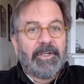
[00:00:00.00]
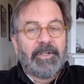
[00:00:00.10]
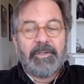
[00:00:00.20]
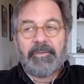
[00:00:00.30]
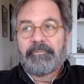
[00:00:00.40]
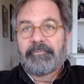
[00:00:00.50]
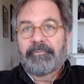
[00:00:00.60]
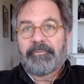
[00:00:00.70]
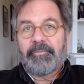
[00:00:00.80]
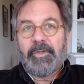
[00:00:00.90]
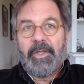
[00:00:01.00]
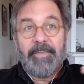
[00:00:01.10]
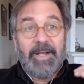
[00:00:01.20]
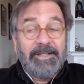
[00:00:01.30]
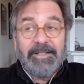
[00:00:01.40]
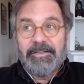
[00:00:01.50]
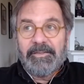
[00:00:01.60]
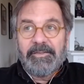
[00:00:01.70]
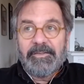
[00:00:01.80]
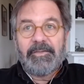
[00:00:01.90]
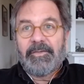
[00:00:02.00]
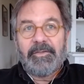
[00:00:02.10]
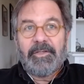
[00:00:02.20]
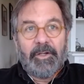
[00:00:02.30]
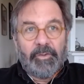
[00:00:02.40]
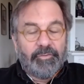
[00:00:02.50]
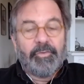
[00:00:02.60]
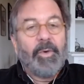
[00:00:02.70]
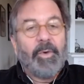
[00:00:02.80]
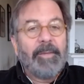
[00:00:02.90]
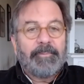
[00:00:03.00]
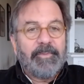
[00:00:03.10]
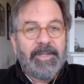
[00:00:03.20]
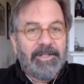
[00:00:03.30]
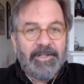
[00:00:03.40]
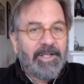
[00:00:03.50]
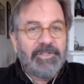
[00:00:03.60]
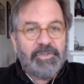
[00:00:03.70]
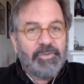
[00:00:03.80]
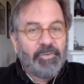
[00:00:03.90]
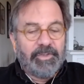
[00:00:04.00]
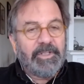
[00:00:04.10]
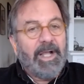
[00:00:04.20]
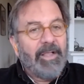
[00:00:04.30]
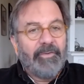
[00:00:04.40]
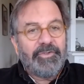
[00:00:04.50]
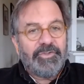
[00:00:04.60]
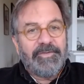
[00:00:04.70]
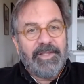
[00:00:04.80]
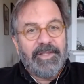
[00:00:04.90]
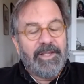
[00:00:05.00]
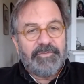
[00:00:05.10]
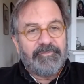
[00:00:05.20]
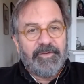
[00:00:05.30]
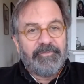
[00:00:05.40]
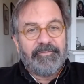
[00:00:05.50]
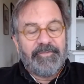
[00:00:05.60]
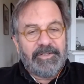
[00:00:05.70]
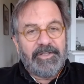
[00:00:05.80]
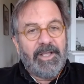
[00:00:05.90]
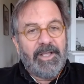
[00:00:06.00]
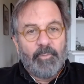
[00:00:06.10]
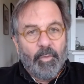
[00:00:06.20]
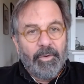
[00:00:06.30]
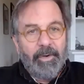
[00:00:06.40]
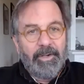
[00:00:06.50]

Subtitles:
Um, I mean, I grew up in high school and college in the age of the Vietnam War,